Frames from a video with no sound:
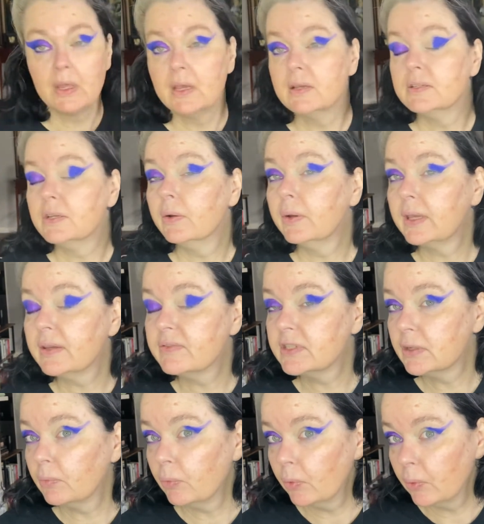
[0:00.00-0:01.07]
So it gives some
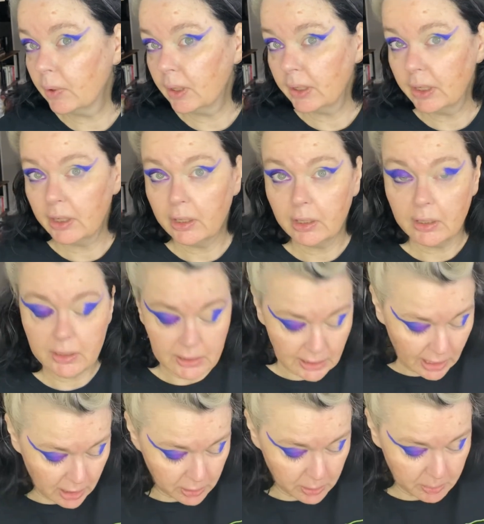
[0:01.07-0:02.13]
really good
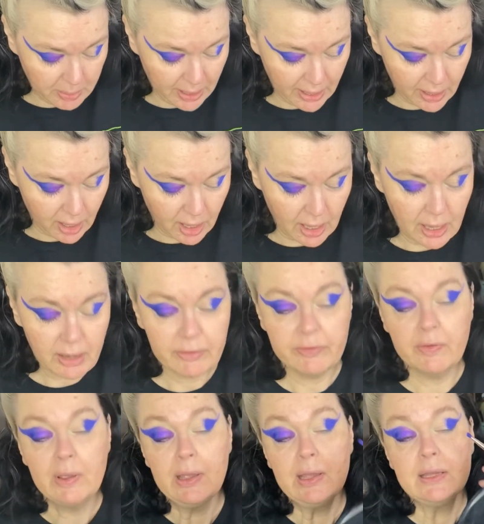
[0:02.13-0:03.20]
color payoff.
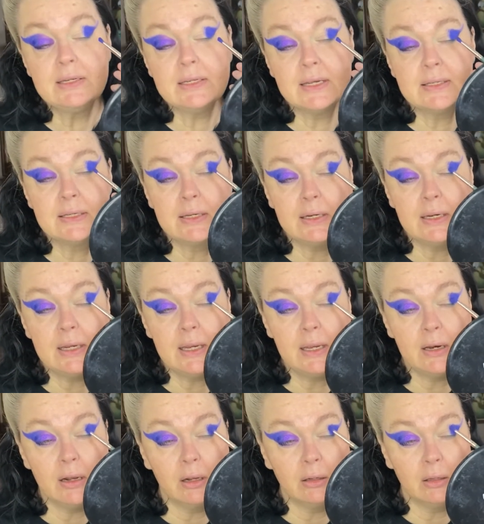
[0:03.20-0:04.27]
Doesn't need a
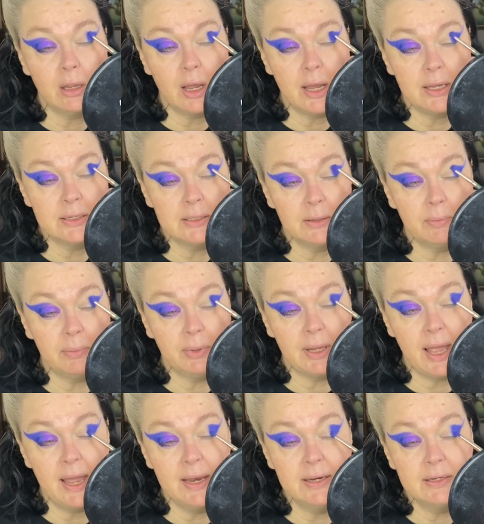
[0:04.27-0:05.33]
lot to
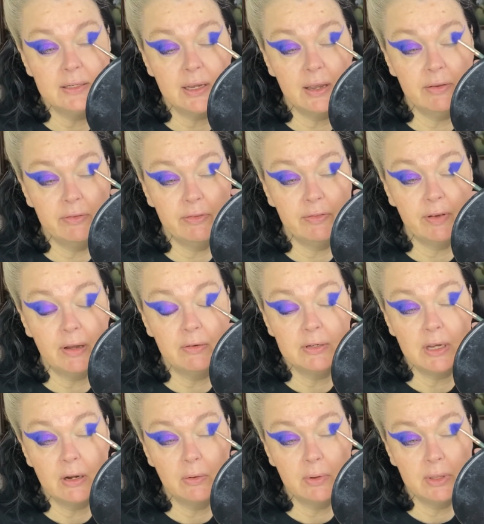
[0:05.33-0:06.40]
blend, I found out
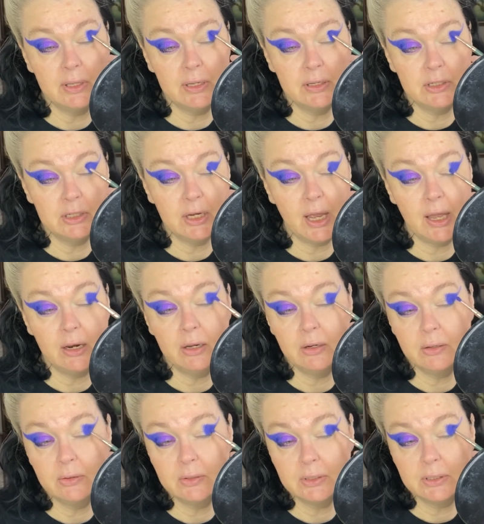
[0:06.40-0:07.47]
with these
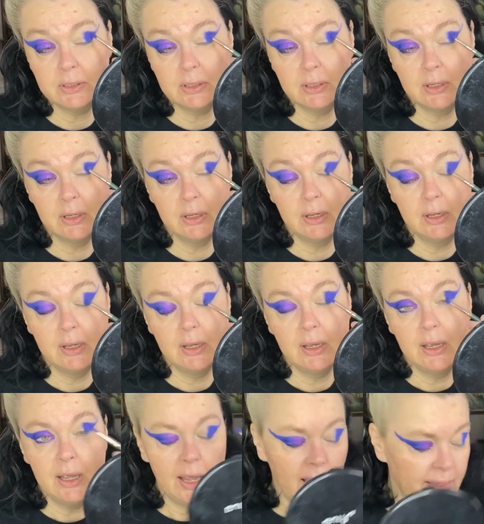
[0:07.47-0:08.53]
shadows.
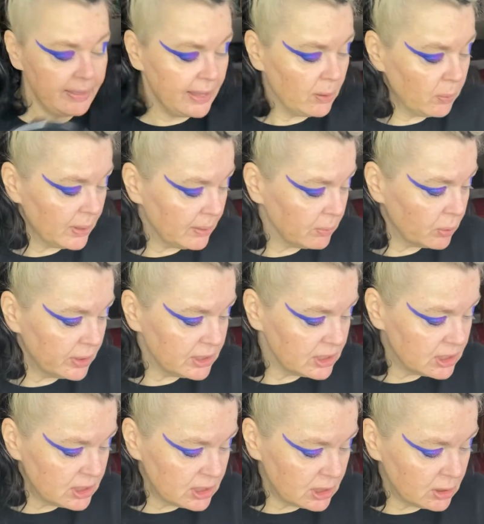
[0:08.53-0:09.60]
And then what I'm going to
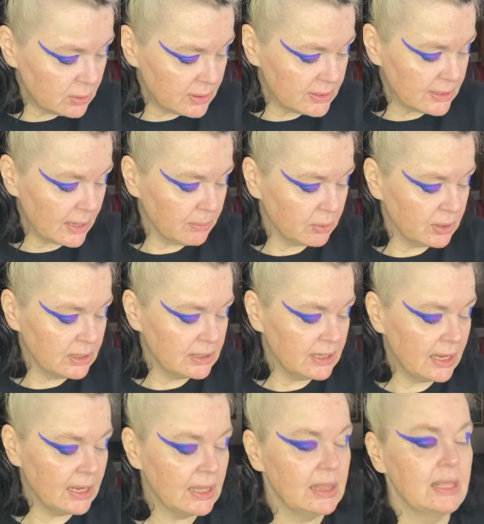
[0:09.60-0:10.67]
do is I'm going to
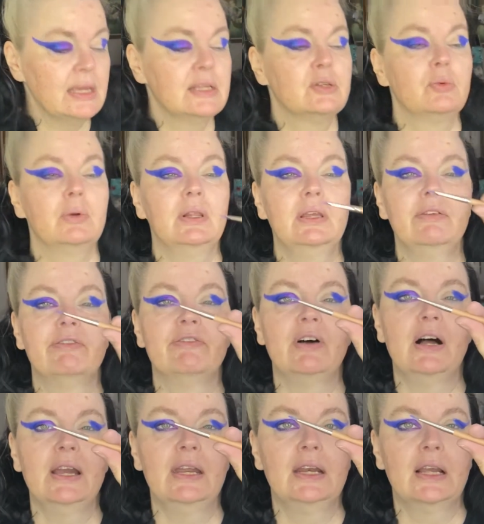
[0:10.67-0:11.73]
take this really
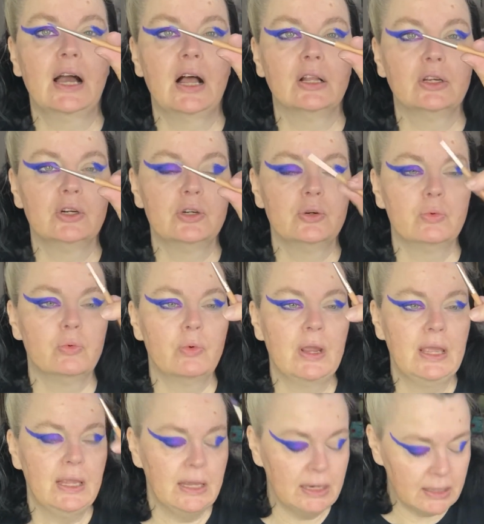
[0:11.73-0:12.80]
fine colored
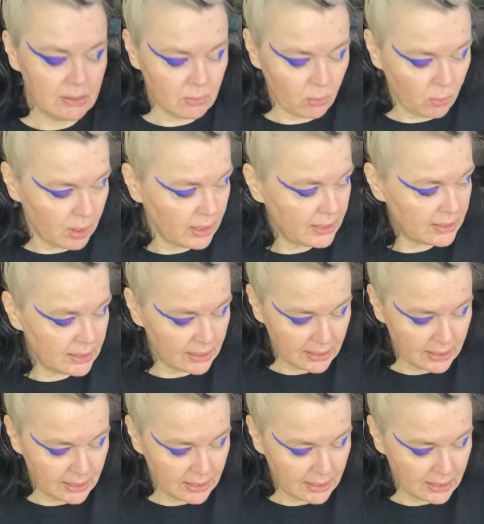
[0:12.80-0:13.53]
rain one